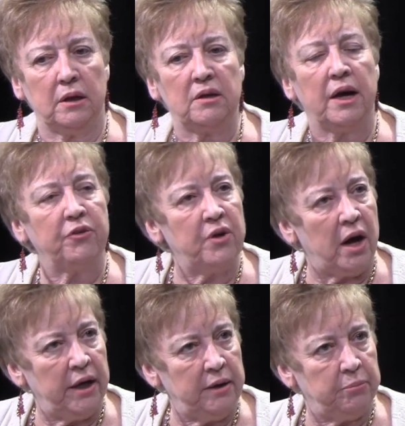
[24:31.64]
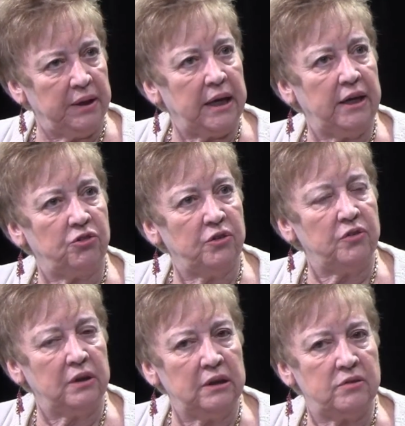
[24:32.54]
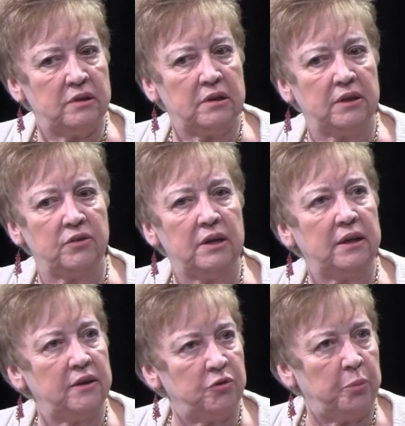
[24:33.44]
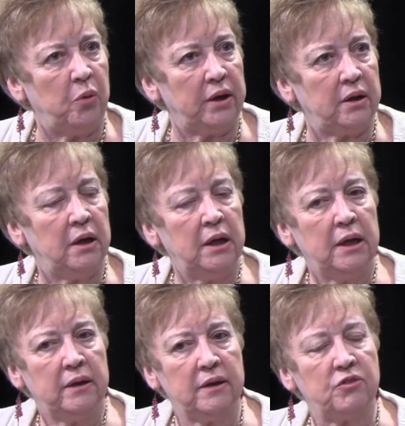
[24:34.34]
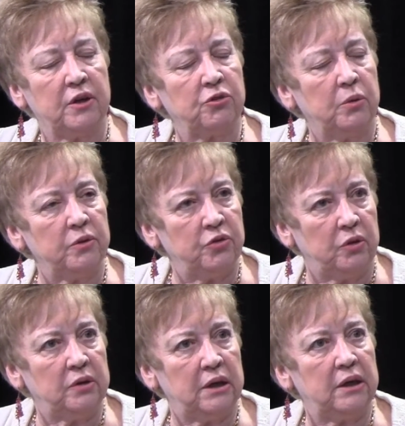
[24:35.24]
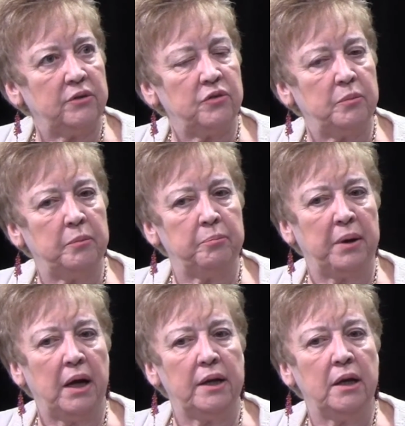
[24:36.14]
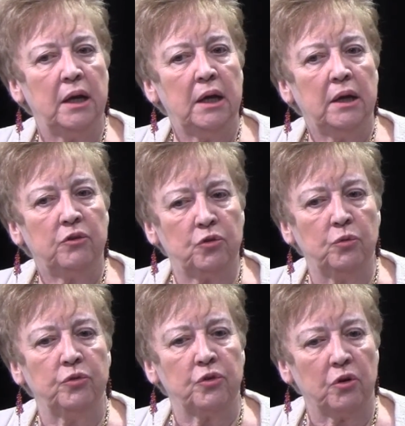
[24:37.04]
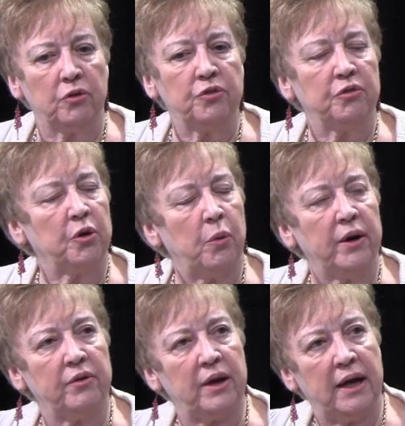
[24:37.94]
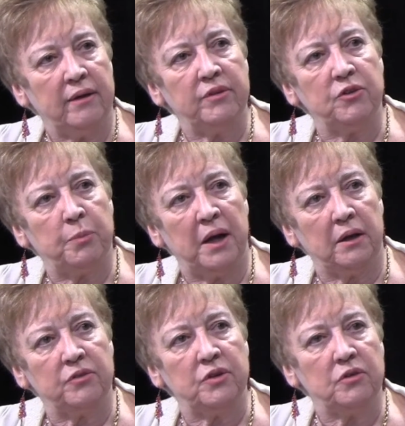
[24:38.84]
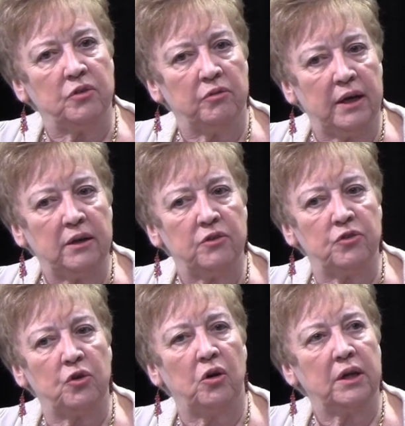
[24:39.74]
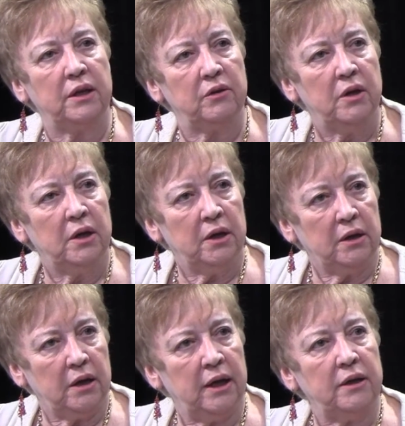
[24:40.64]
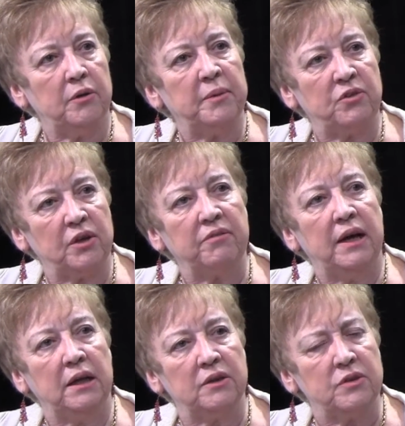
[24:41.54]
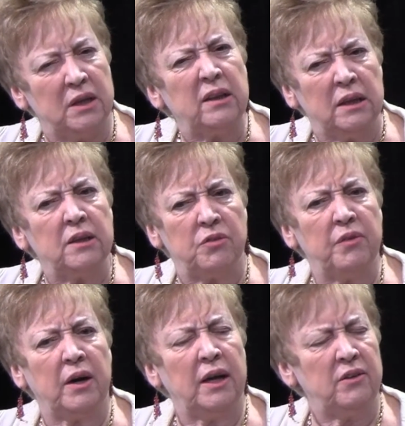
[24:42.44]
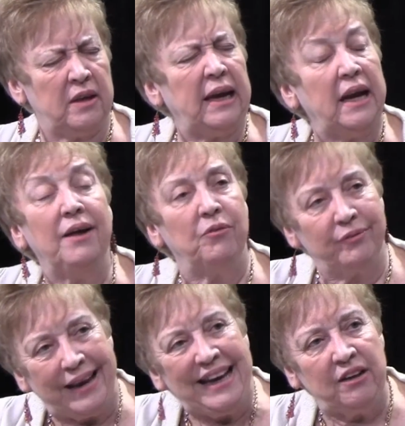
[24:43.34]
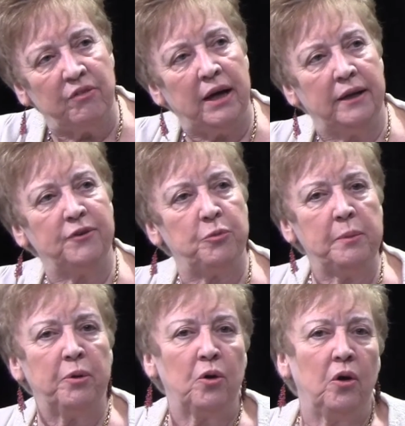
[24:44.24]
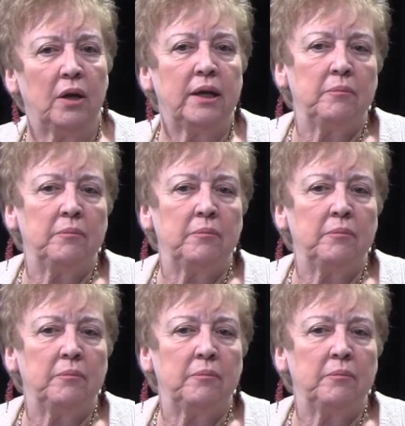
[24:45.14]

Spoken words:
Title IX implications, at least it doesn't at this point, that sexual assault does. But schools are also required to have these policies around stalking and domestic violence. And I think it's dating violence, people call it.